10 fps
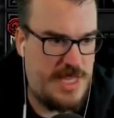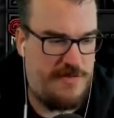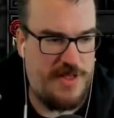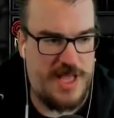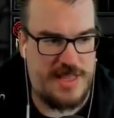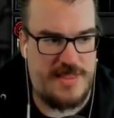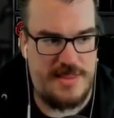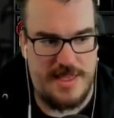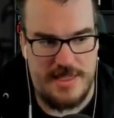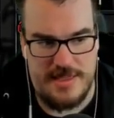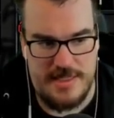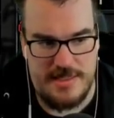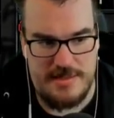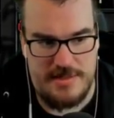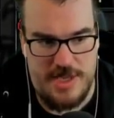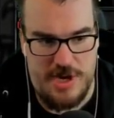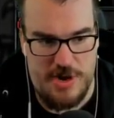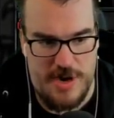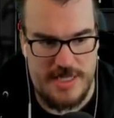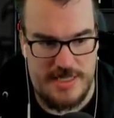I feel like the, the
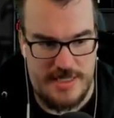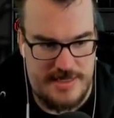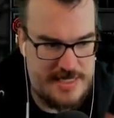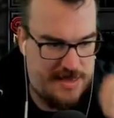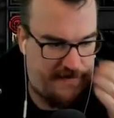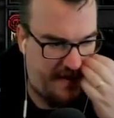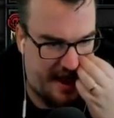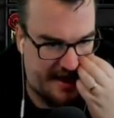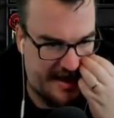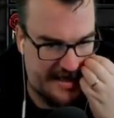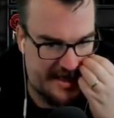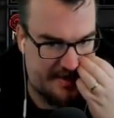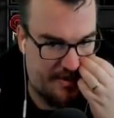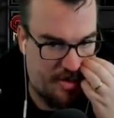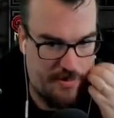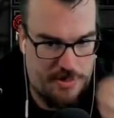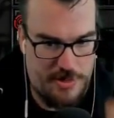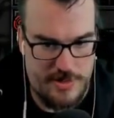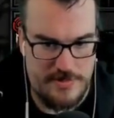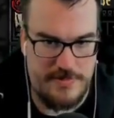curing the disease, I feel like this is more
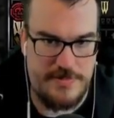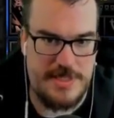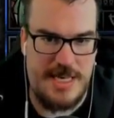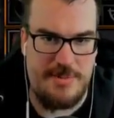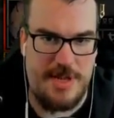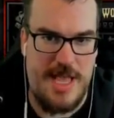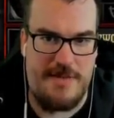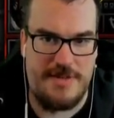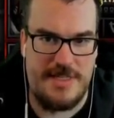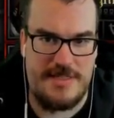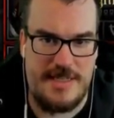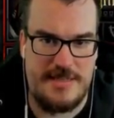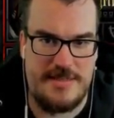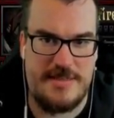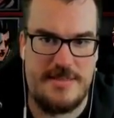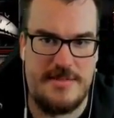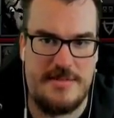important. Does anybody have a disease?